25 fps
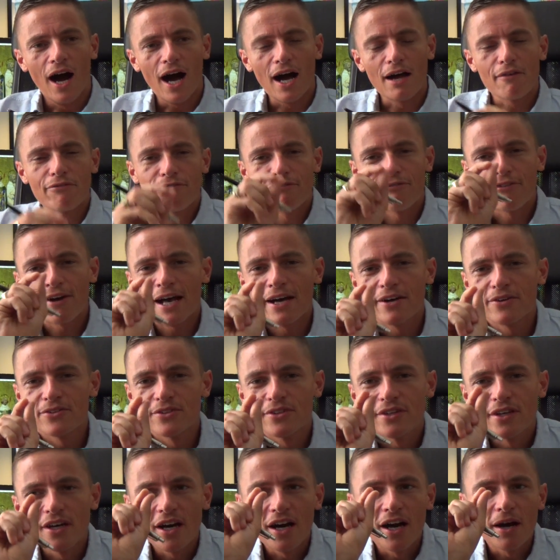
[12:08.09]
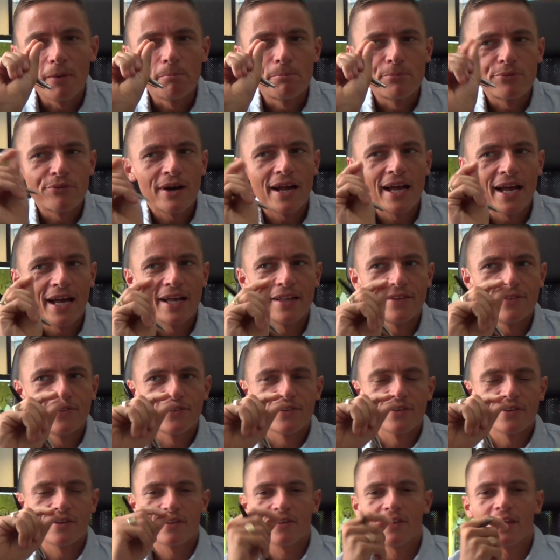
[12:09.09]
I found a
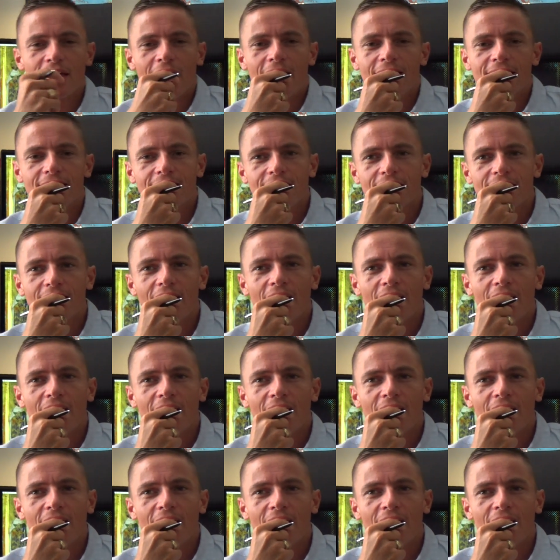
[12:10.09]
brand that